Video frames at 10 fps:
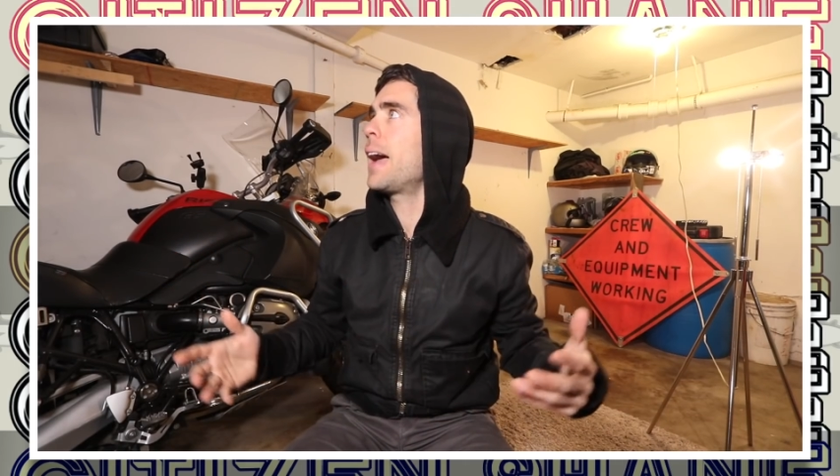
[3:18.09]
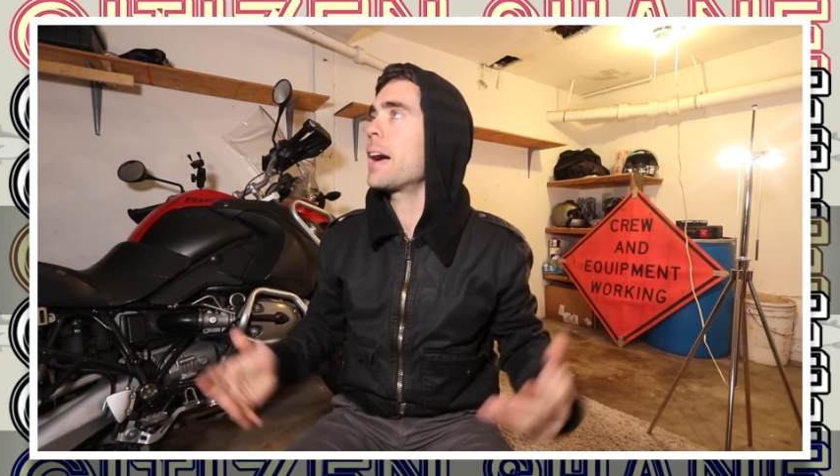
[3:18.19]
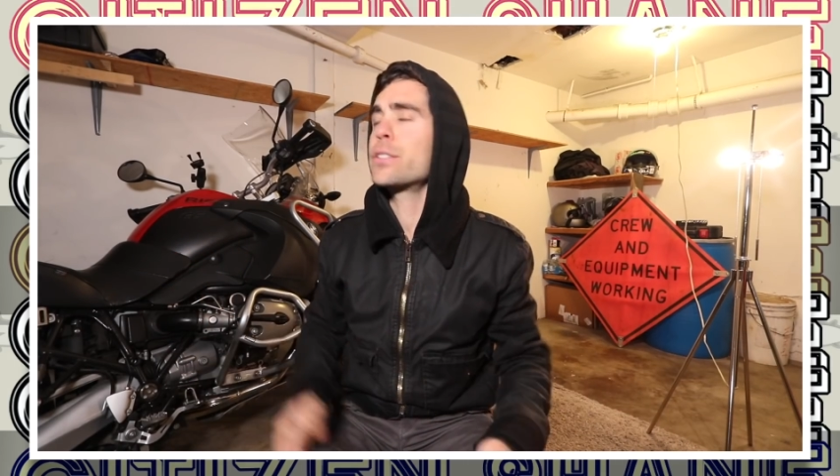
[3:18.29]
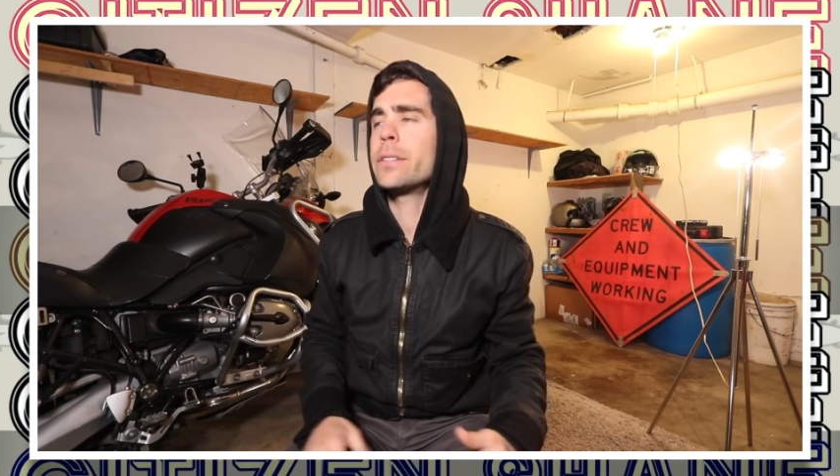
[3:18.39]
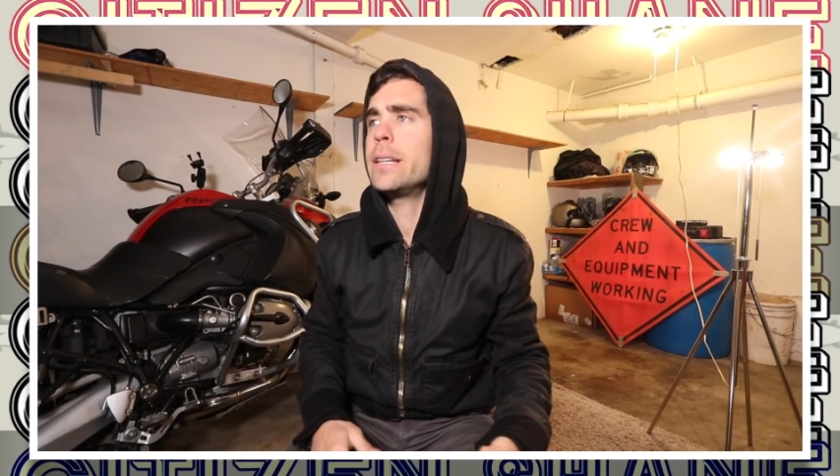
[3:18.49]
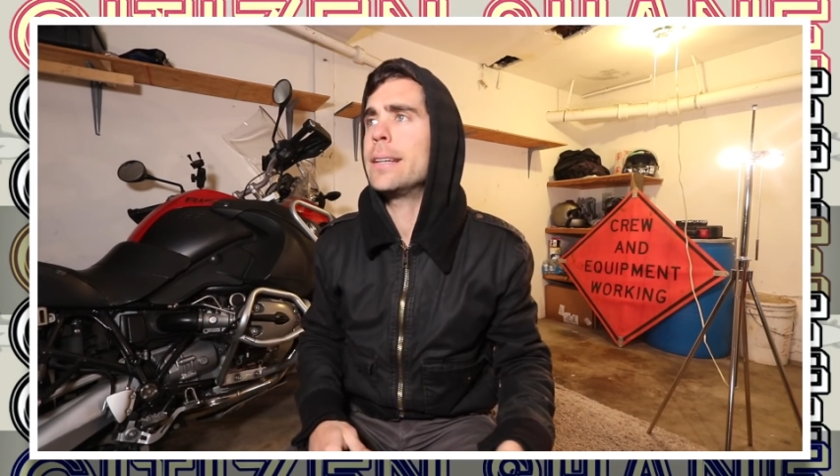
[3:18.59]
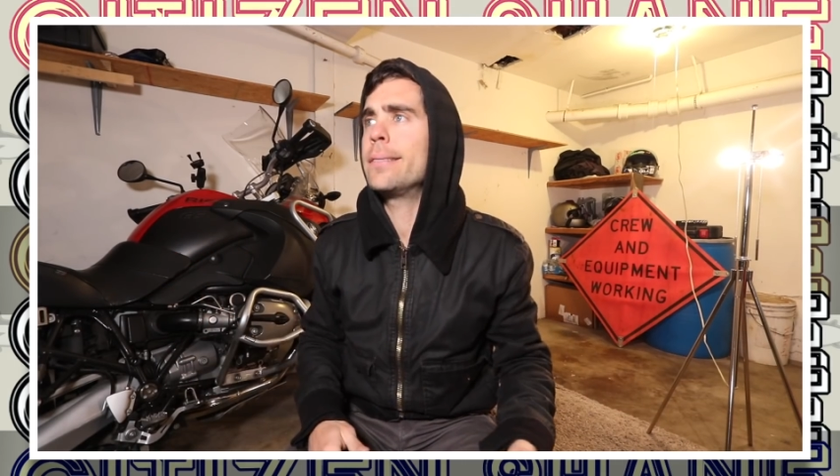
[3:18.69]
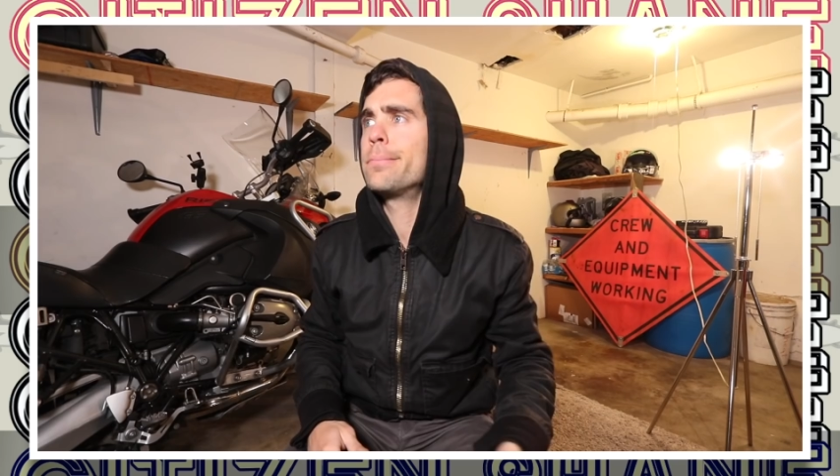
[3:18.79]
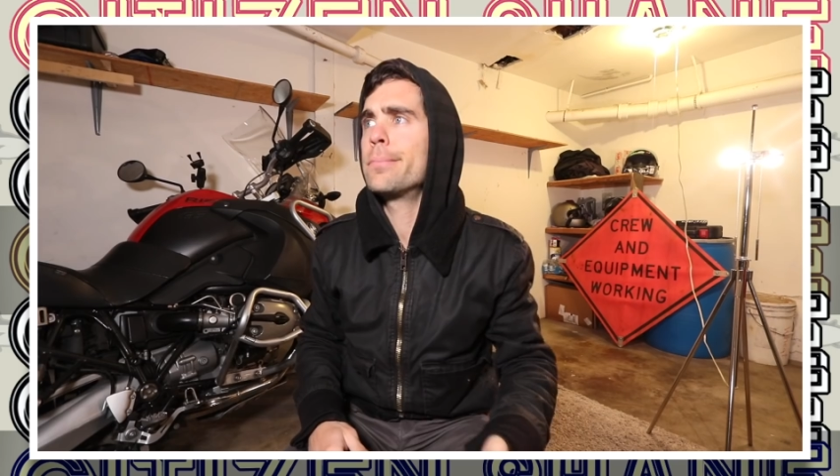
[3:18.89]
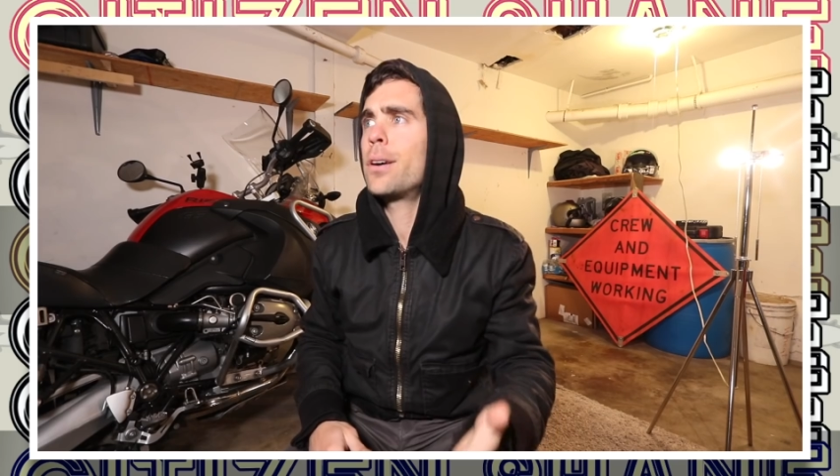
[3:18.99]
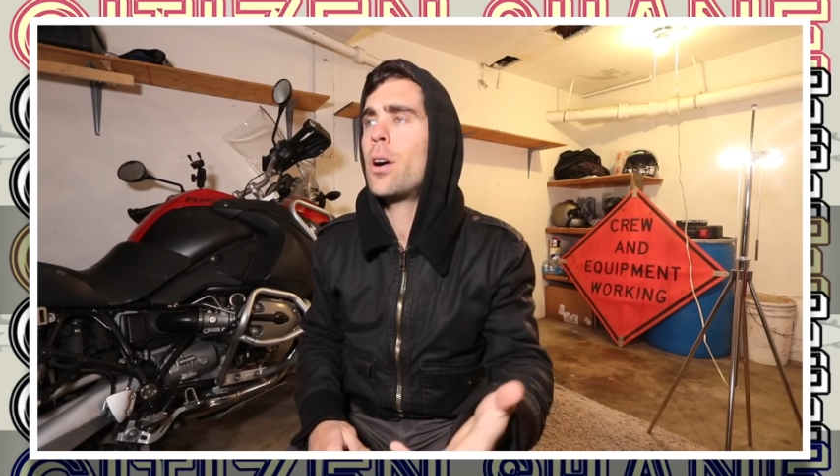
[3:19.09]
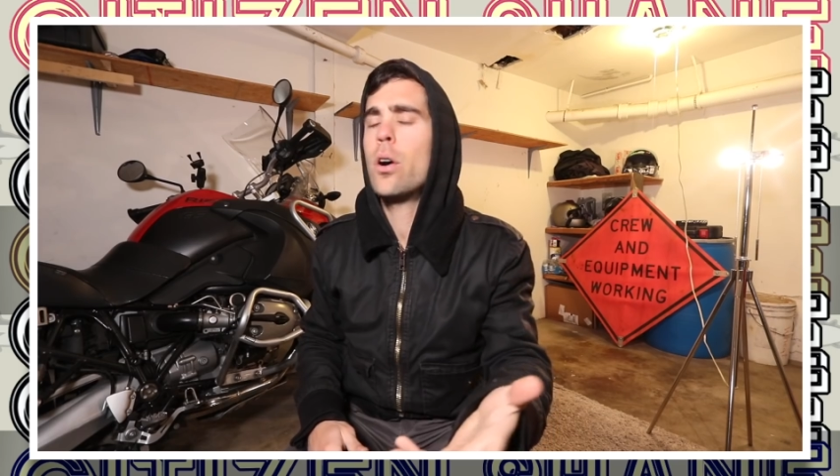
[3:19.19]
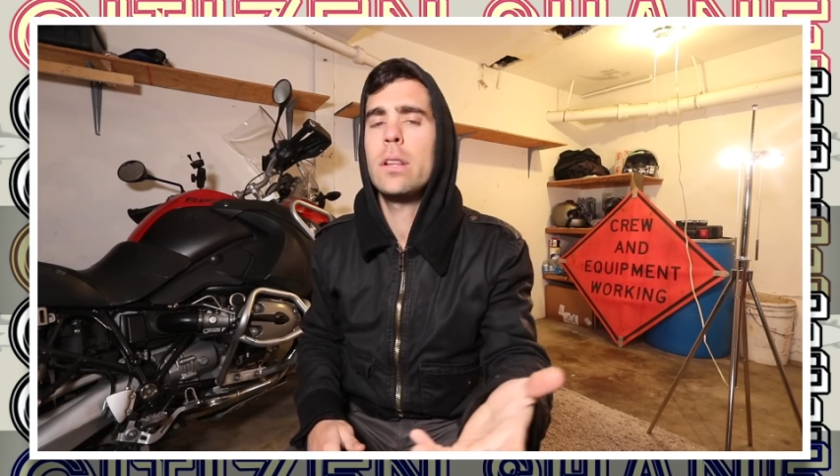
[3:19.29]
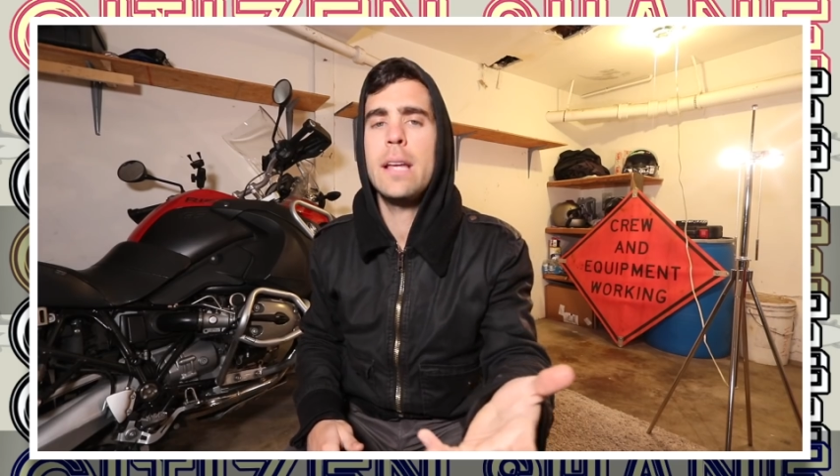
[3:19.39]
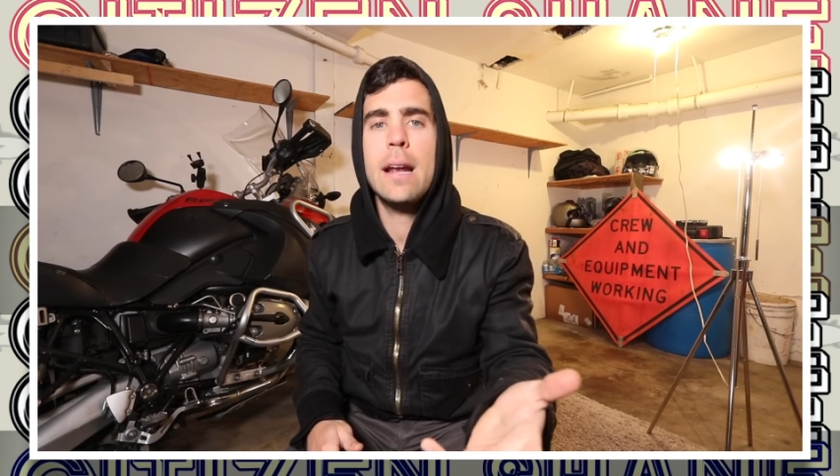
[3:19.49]
Actually,
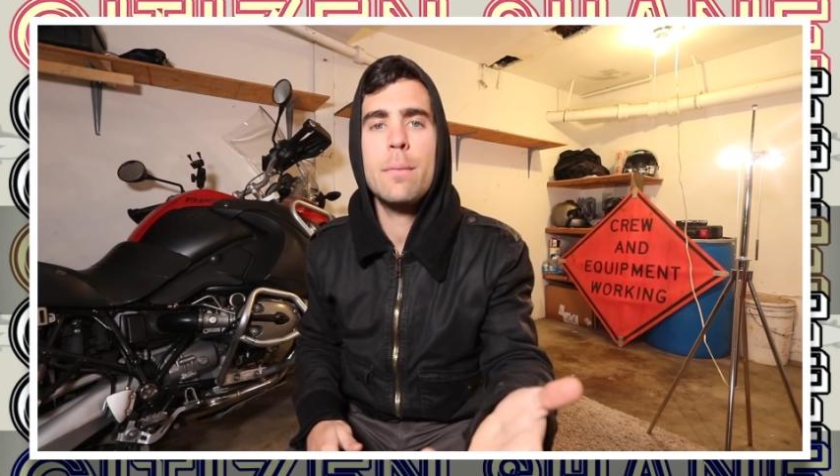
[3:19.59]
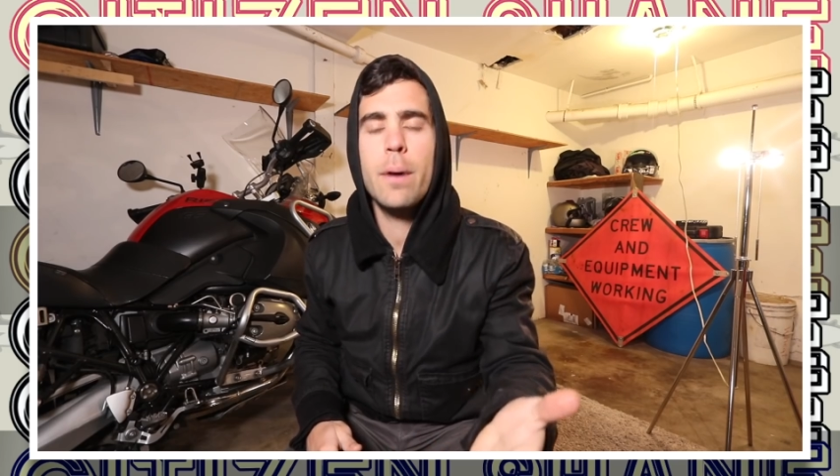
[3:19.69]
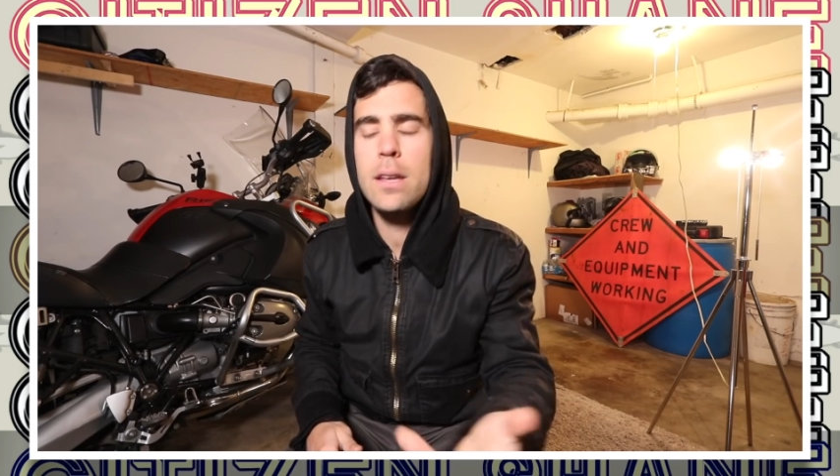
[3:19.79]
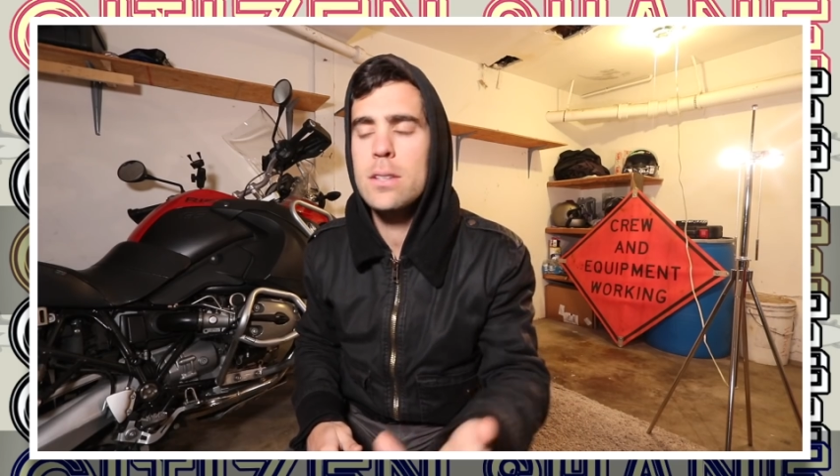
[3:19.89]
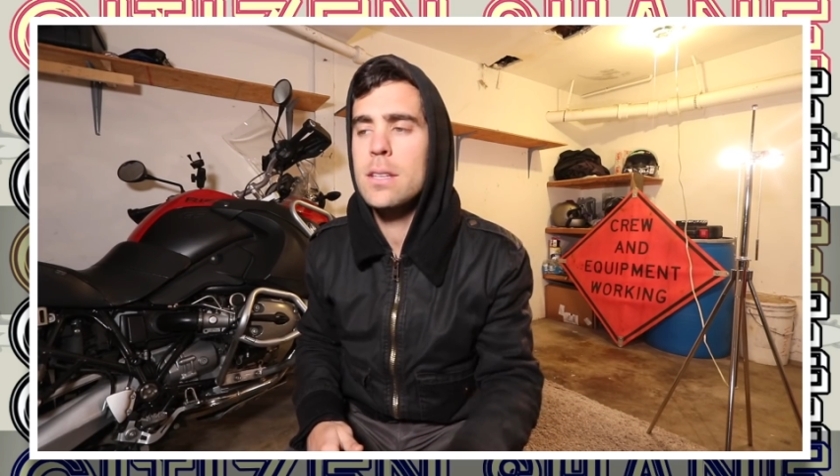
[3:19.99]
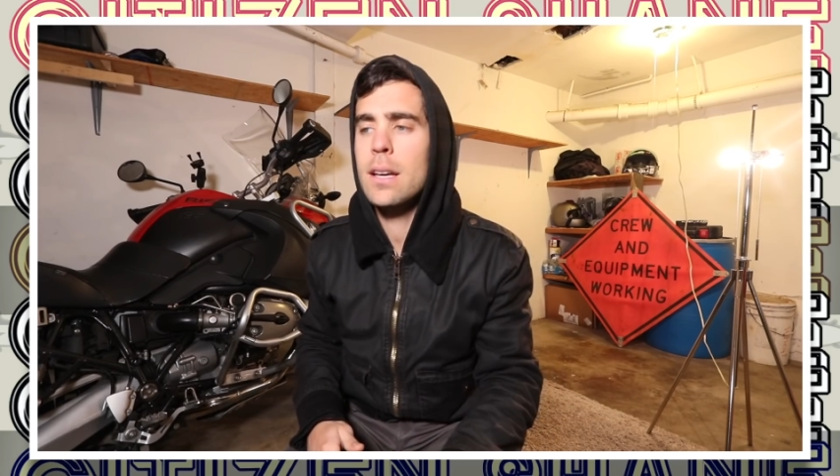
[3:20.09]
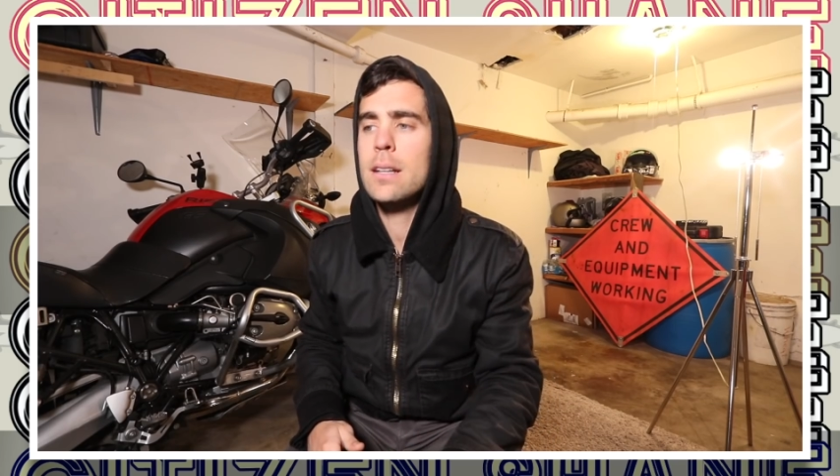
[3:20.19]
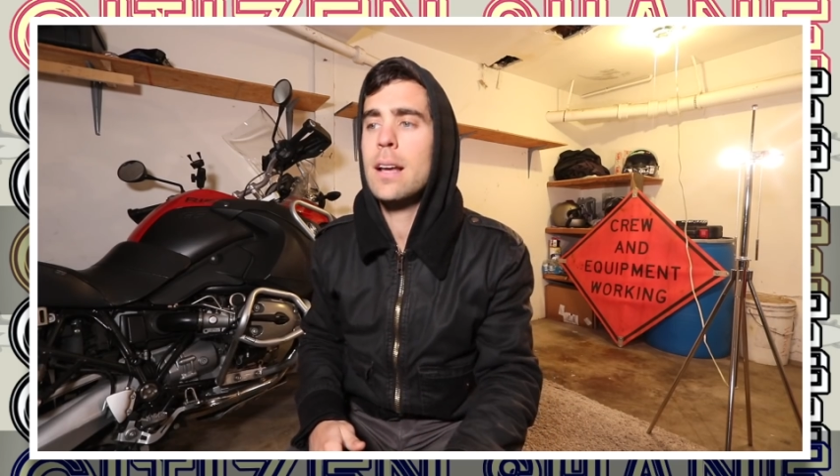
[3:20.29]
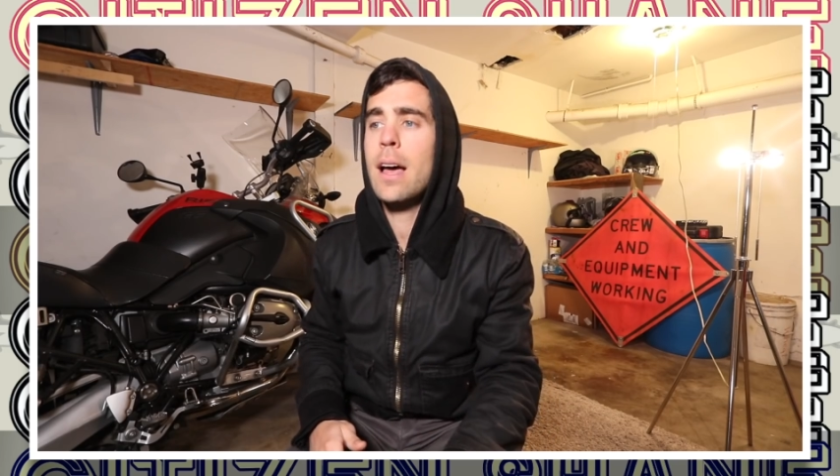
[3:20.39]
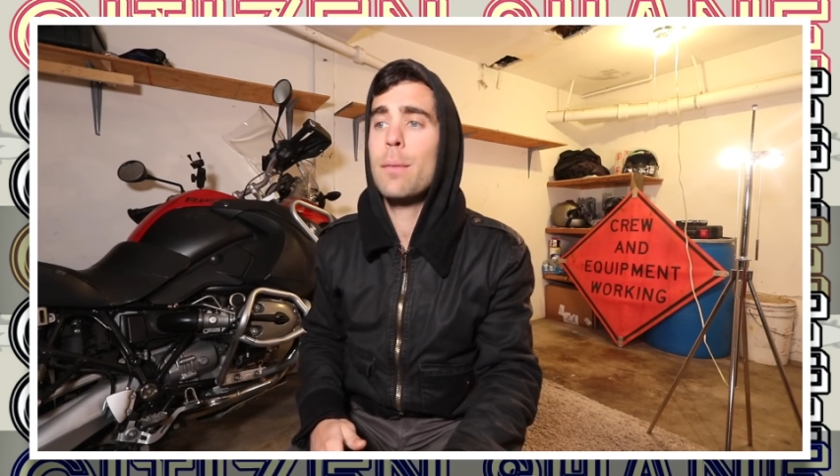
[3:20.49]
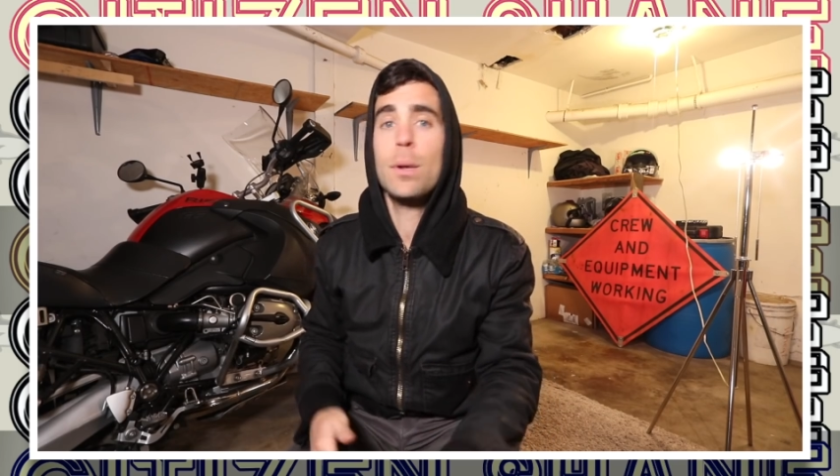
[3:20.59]
hardly anybody is sick and dying,